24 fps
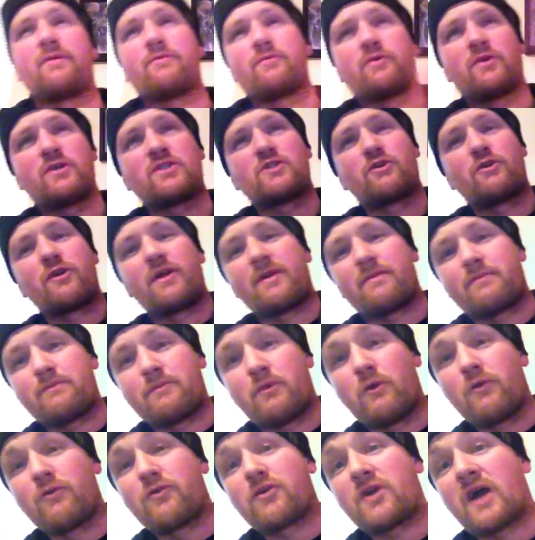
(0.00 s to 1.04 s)
We sort of
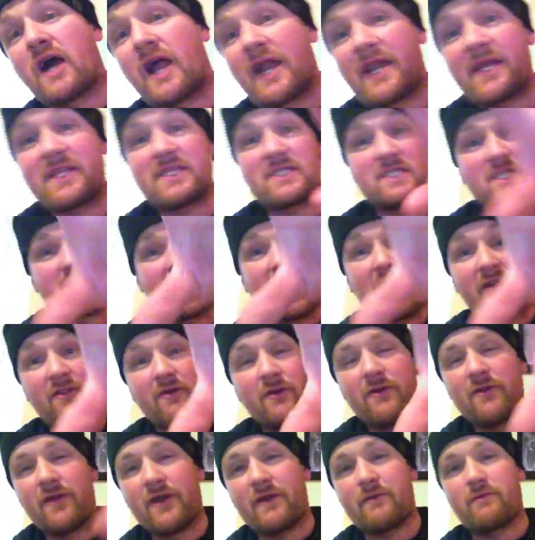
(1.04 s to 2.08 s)
both caught it
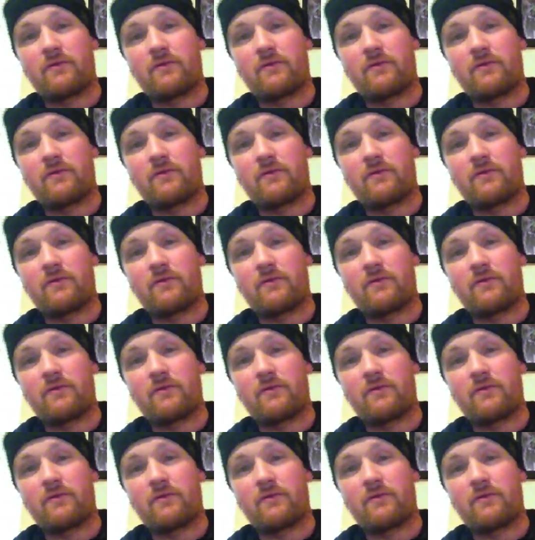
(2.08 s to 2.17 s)
together, like